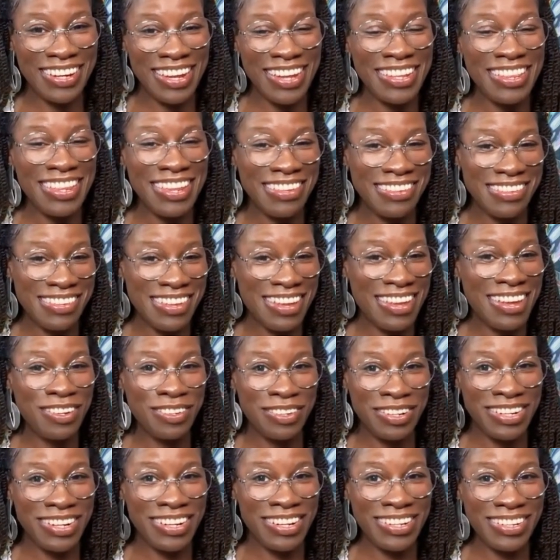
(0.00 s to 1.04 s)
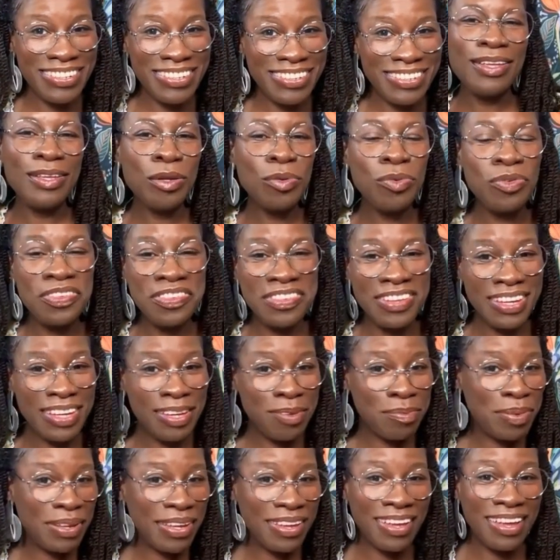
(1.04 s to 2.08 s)
in this area. You see,
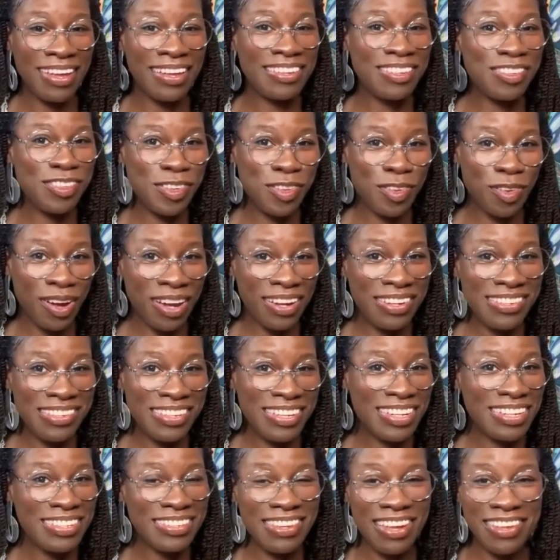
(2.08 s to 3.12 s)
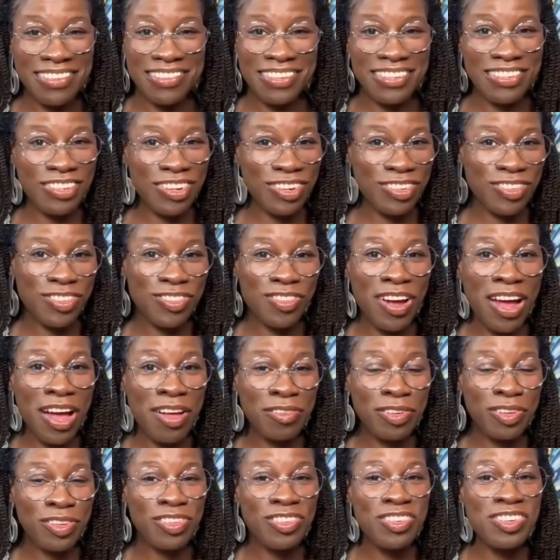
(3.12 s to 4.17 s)
because Tracy doesn't just
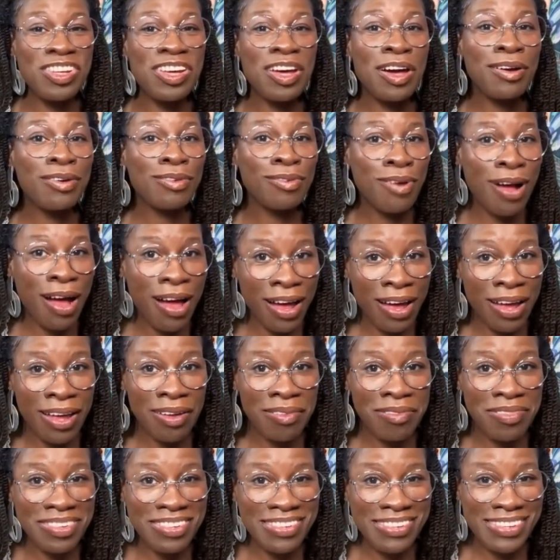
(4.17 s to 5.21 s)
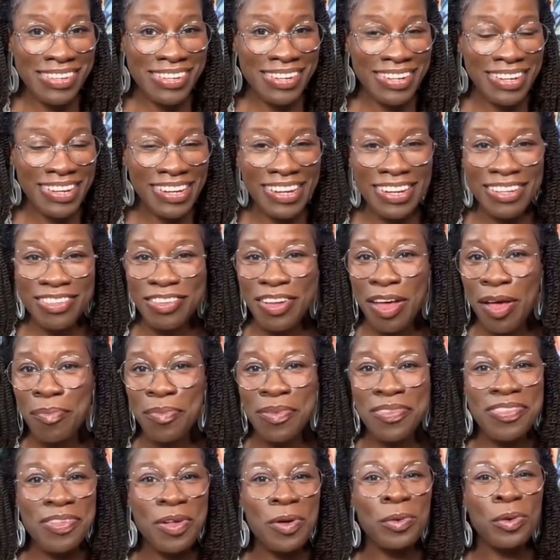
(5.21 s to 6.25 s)
travel, she arrives. Each
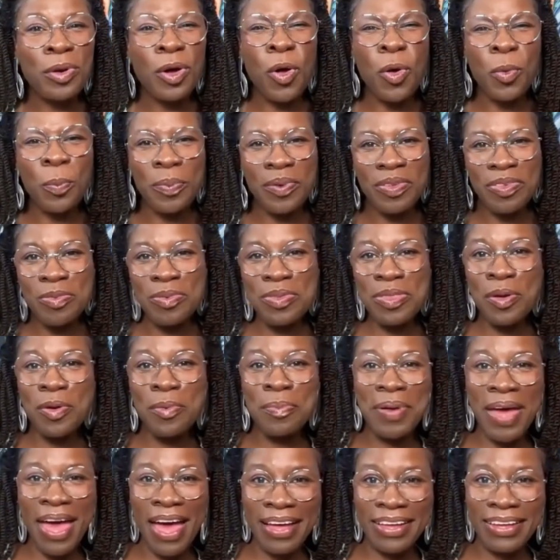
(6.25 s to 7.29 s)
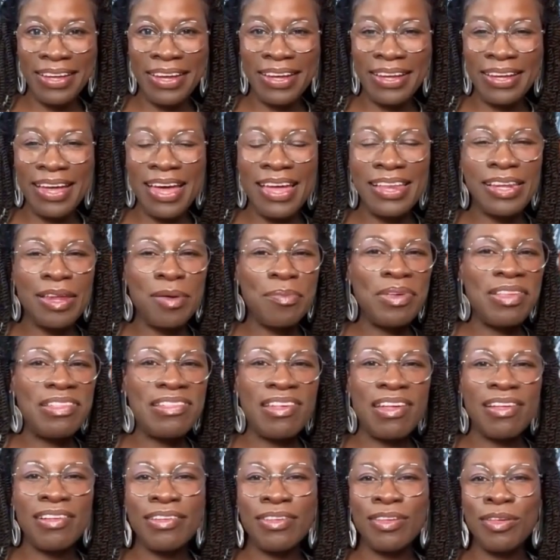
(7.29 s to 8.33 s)
episode opens with her packing, and let me
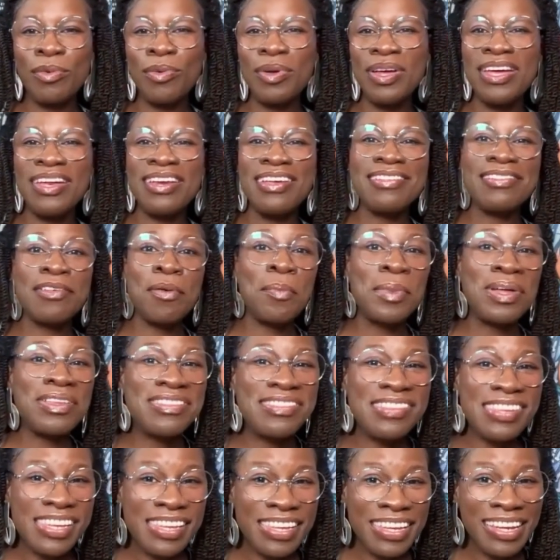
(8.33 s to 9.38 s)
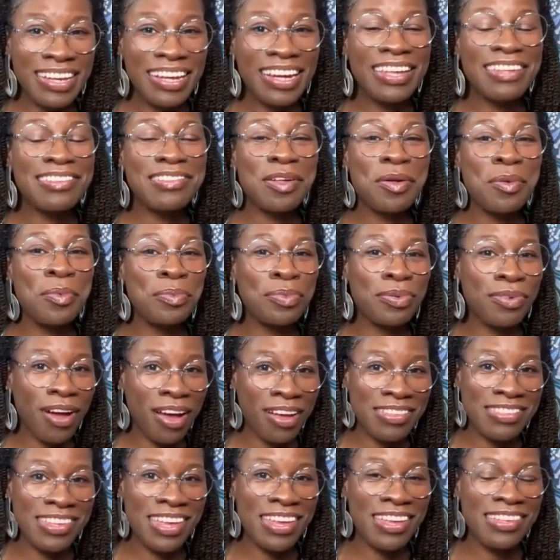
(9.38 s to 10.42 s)
tell you, it is a meticulous
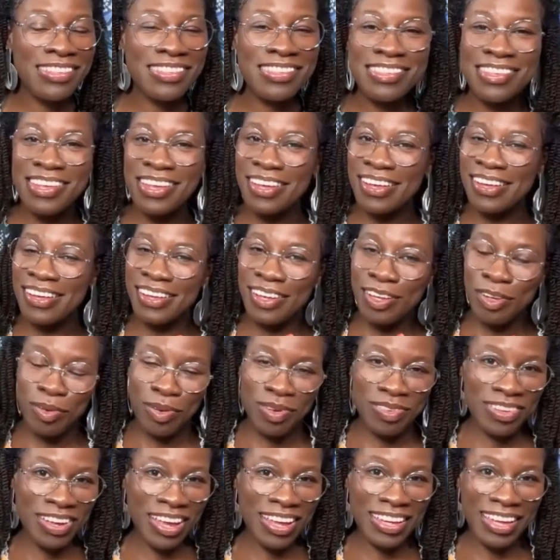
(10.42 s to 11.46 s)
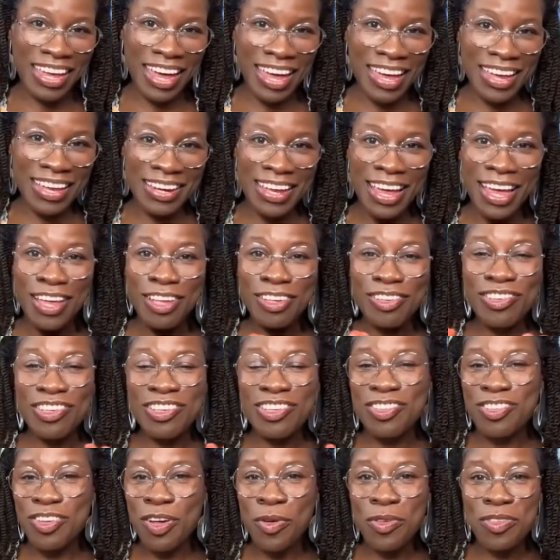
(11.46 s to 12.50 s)
process, which I get. She
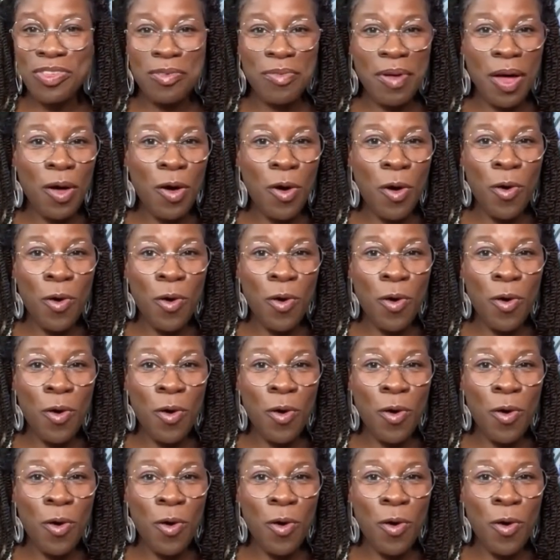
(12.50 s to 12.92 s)
jokes about